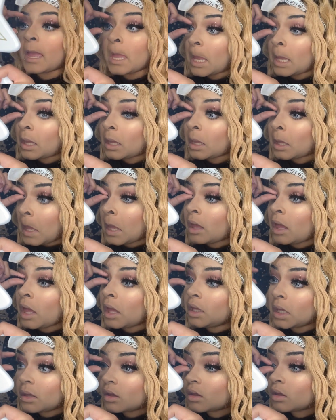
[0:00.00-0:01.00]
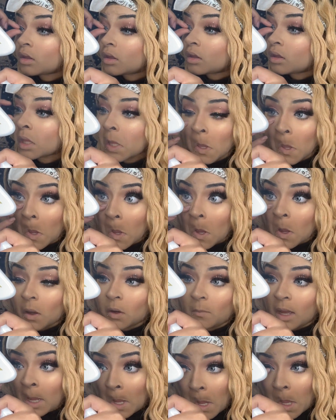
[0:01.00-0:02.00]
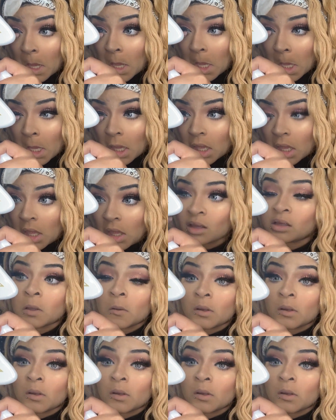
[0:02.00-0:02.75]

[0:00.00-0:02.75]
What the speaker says: nobody likes to diffuse highlight. Well, at least not me.